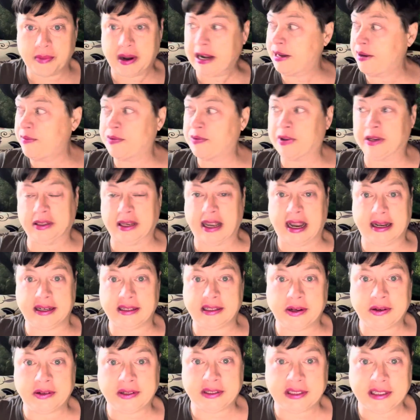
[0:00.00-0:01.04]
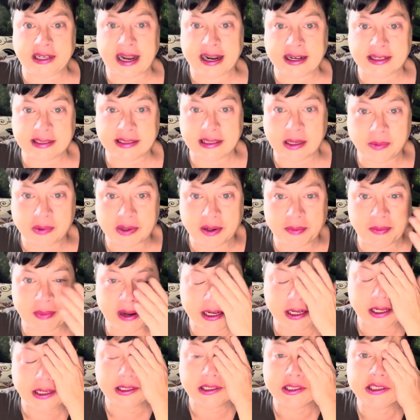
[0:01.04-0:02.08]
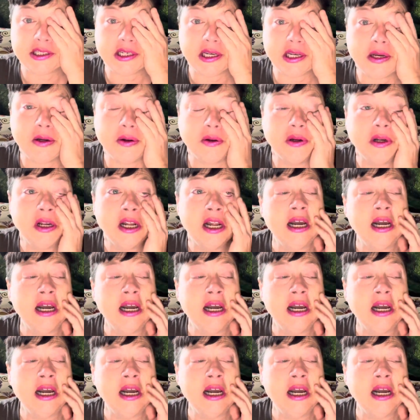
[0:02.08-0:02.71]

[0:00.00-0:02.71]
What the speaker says: I even like narrowing? Like I said, what am I going to do?